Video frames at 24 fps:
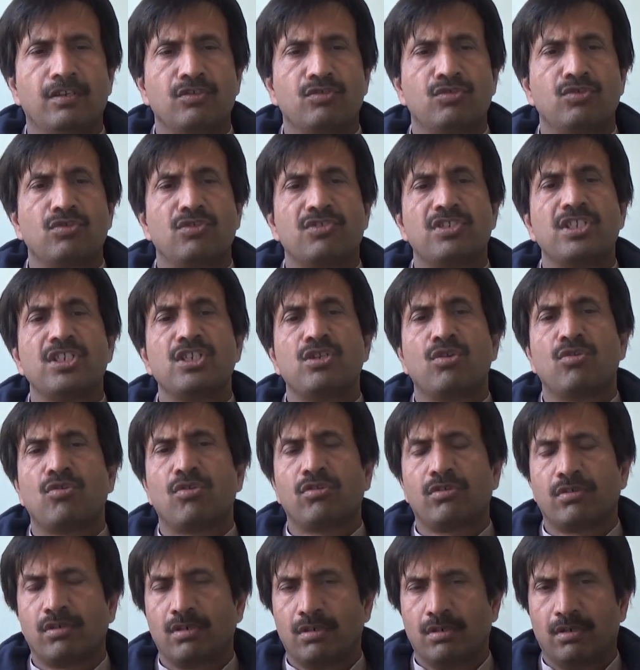you should see your
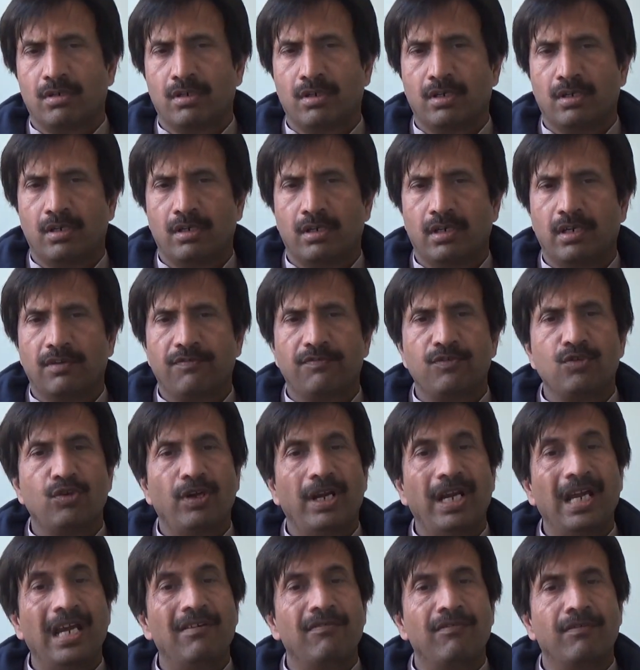doctor if you
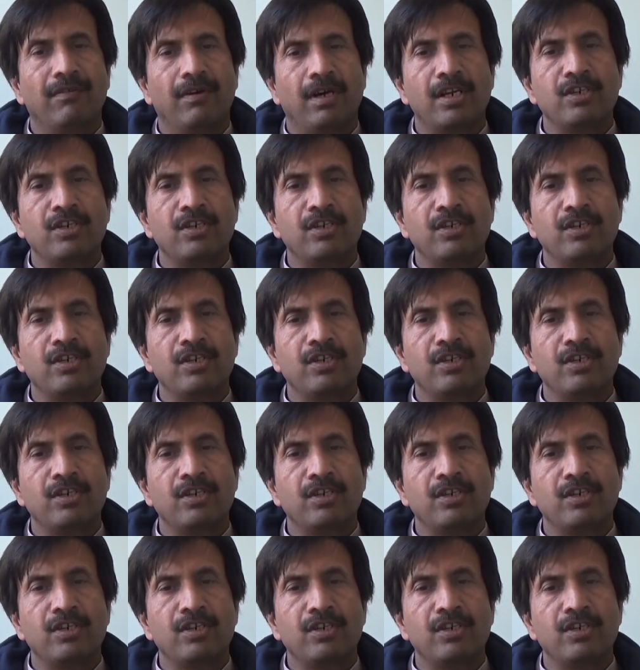have